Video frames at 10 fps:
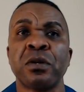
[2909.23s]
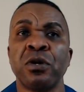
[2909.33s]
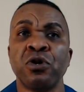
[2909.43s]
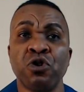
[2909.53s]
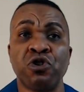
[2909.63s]

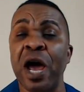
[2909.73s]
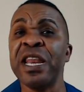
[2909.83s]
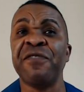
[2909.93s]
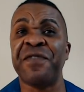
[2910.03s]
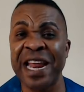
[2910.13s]
You don't
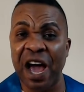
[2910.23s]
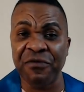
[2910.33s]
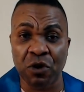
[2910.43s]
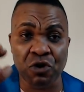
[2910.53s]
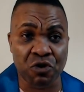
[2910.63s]
even
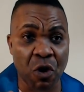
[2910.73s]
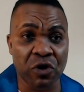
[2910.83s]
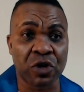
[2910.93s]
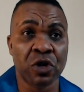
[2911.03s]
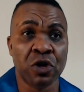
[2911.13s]
have good road
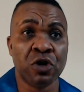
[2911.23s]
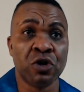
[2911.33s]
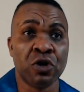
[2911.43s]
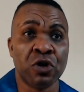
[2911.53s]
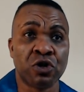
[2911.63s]

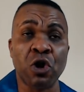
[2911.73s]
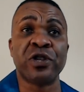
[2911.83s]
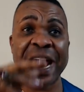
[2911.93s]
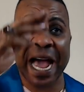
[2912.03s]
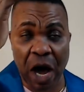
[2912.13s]
to
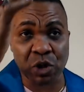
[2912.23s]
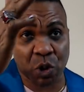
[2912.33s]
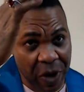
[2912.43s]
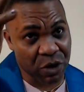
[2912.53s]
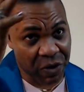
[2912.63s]
the house
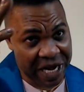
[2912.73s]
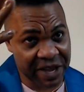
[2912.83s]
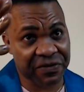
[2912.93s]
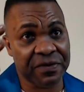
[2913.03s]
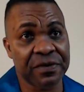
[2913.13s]
where you live.